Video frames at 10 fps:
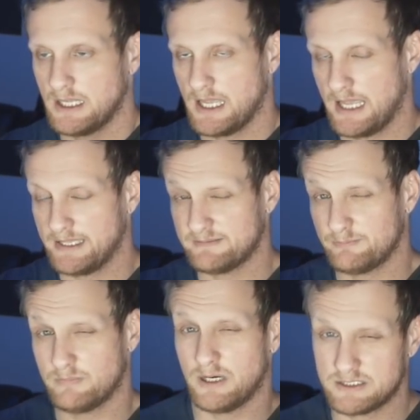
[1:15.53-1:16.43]
as
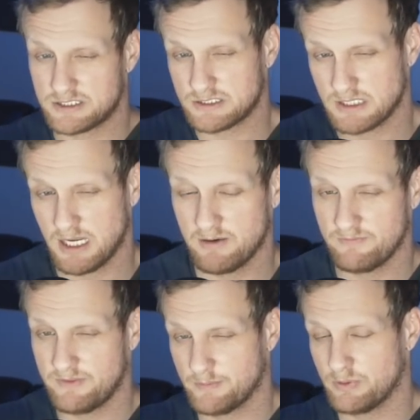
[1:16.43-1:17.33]
much
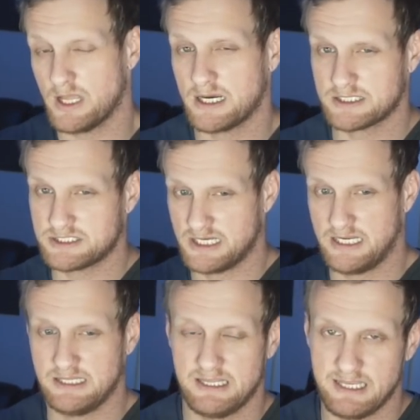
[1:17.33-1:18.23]
of the
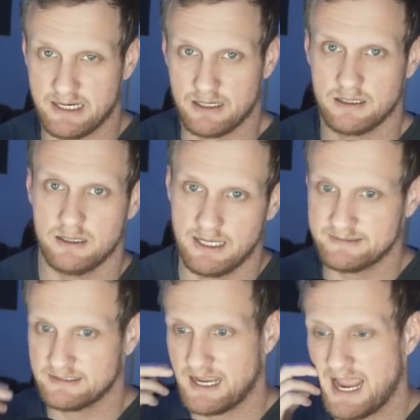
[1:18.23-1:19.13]
blockchain there
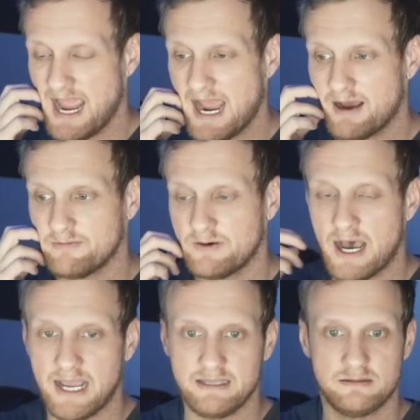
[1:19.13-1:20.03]
as I have.
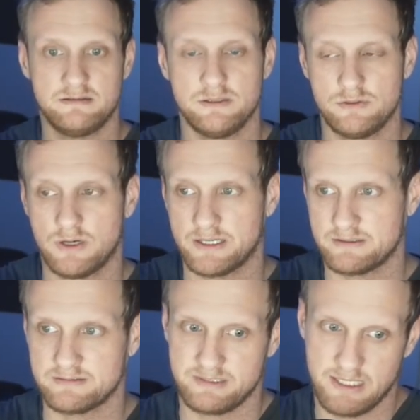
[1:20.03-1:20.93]
I do
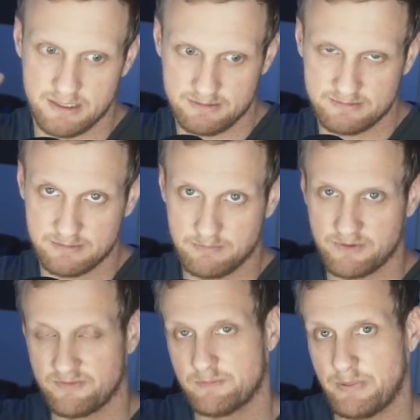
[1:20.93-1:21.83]
understand some
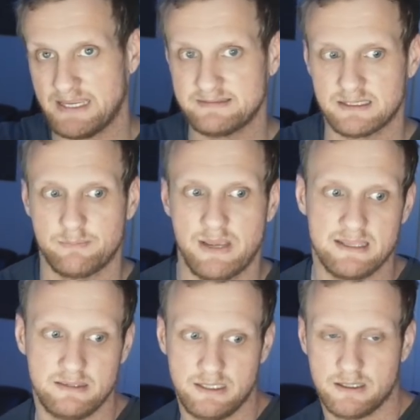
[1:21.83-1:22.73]
of the basic
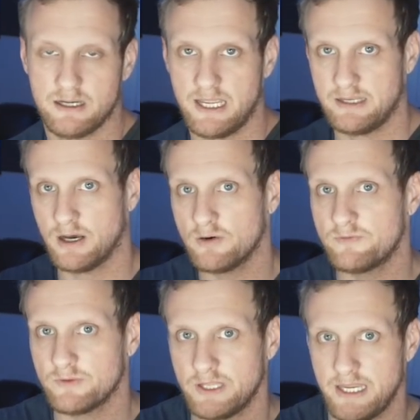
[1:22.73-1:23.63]
math here, and
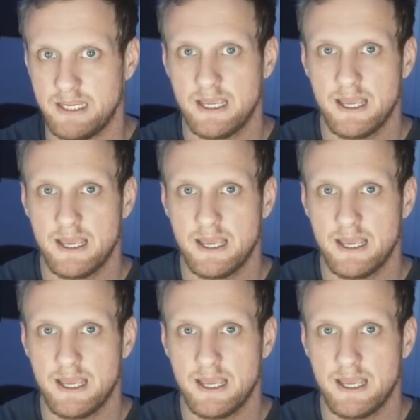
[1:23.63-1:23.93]
hopefully,